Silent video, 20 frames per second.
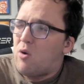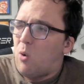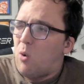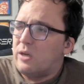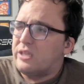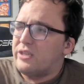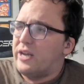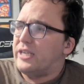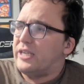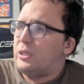
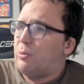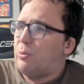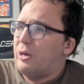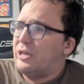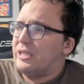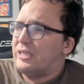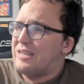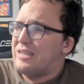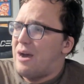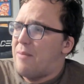course,
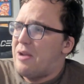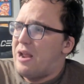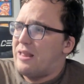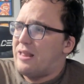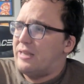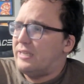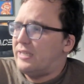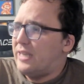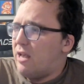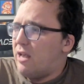Switch is
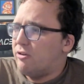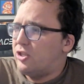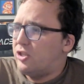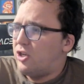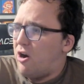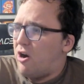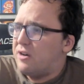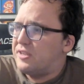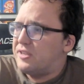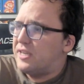dominating the sales
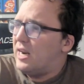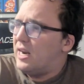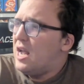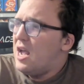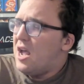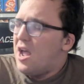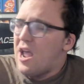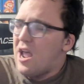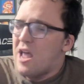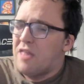charts,
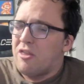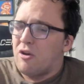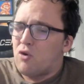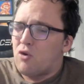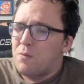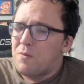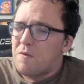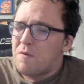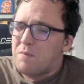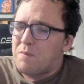and the
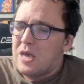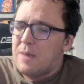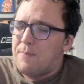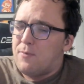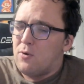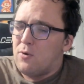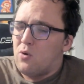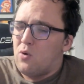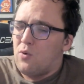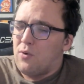group of
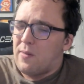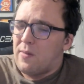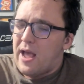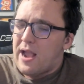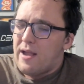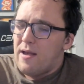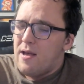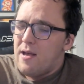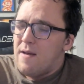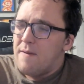people who
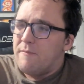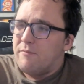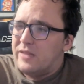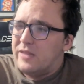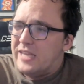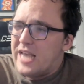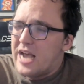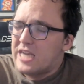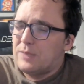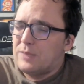are
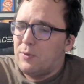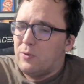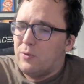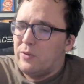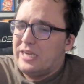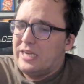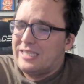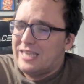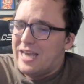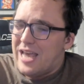
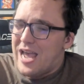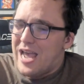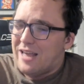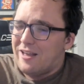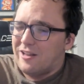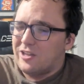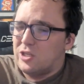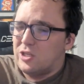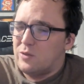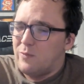desperately
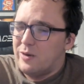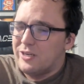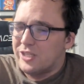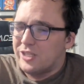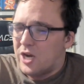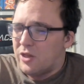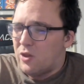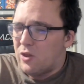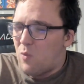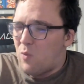saying that the Switch
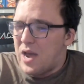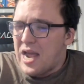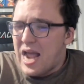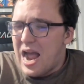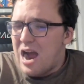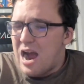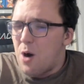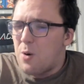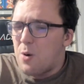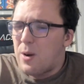is on the way
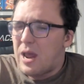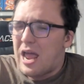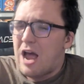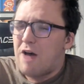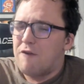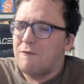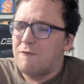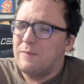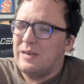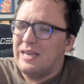out
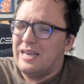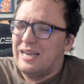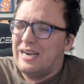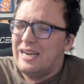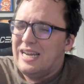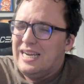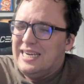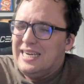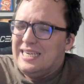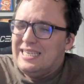have
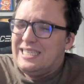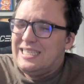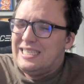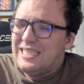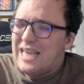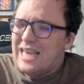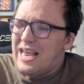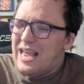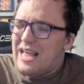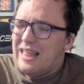been
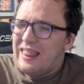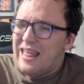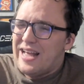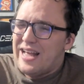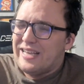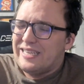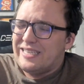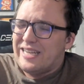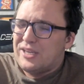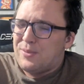saying
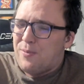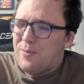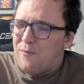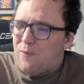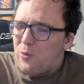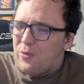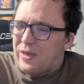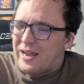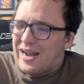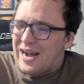that since
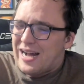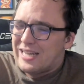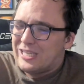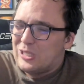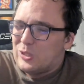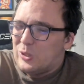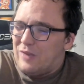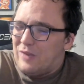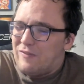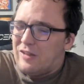before the
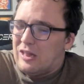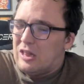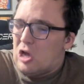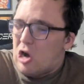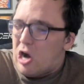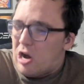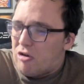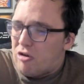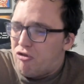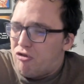console even
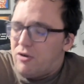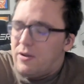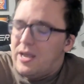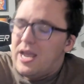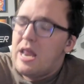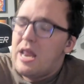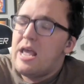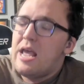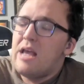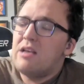launched.
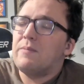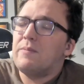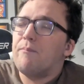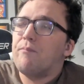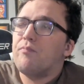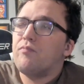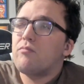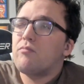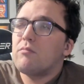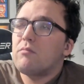It is
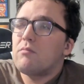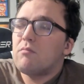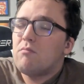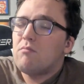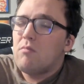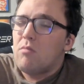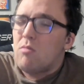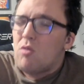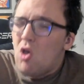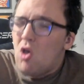
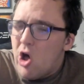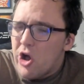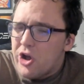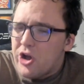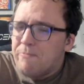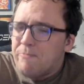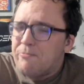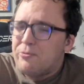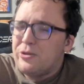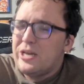a
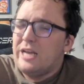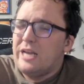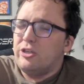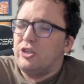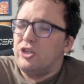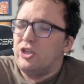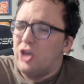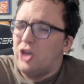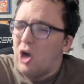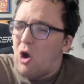
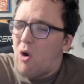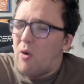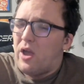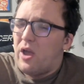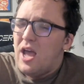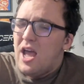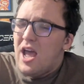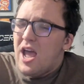complete joke.